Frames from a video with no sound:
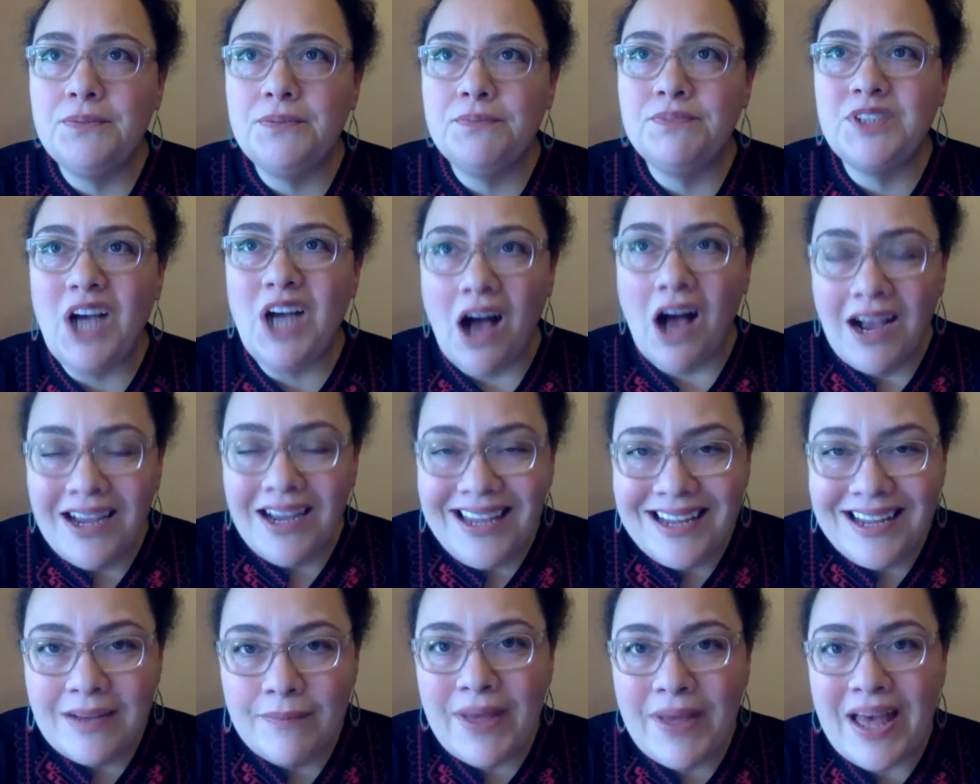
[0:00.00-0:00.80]

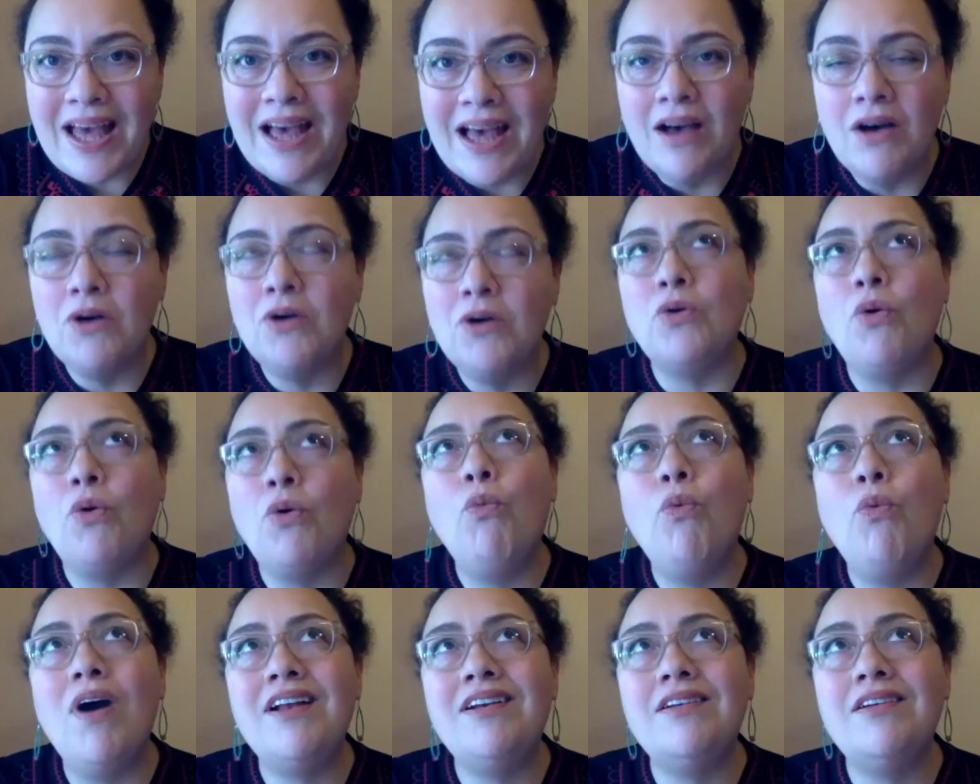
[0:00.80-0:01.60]
talking about
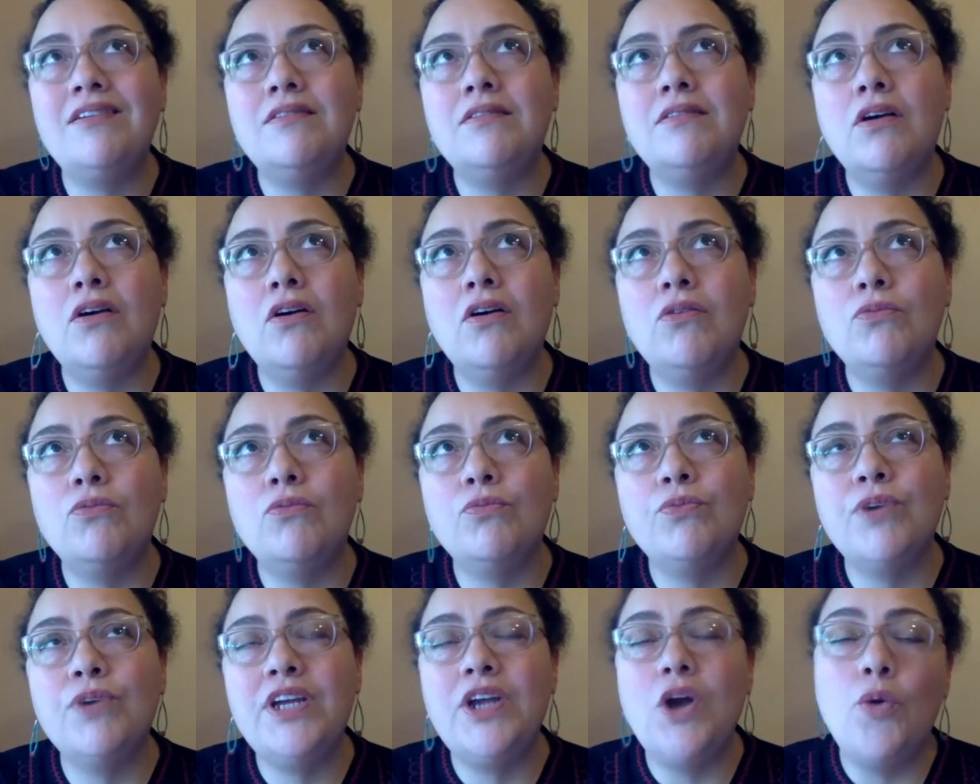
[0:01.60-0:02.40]
what
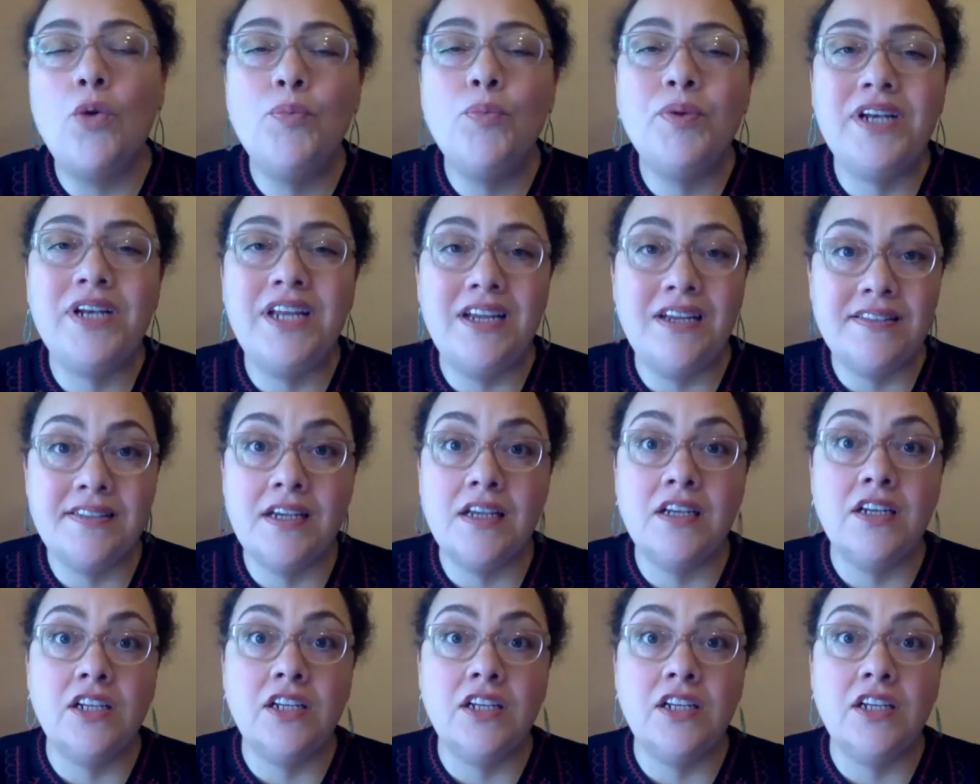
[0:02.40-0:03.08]
reopening is going